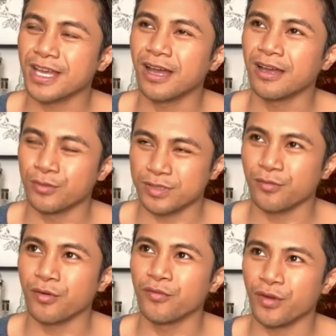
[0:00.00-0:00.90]
it was
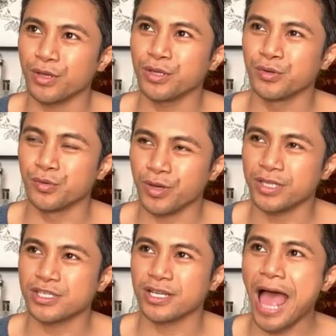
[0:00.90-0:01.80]
a very
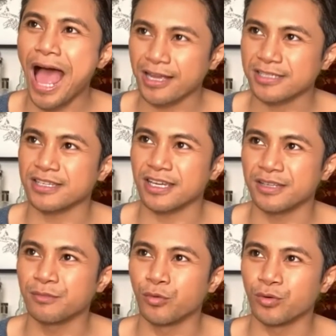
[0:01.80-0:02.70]
Eurasian
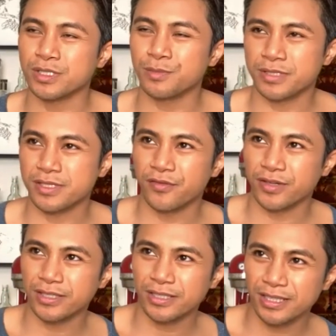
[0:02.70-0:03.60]
accent, more
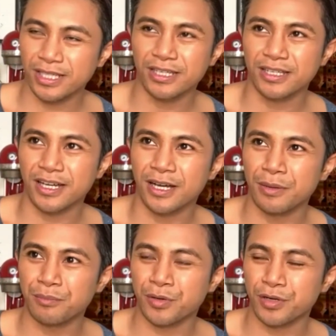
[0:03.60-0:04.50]
specifically like
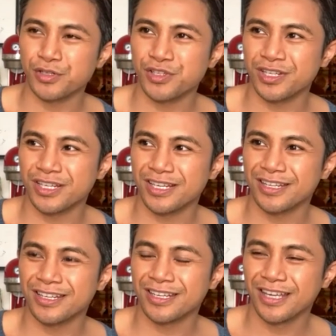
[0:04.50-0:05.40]
Persian,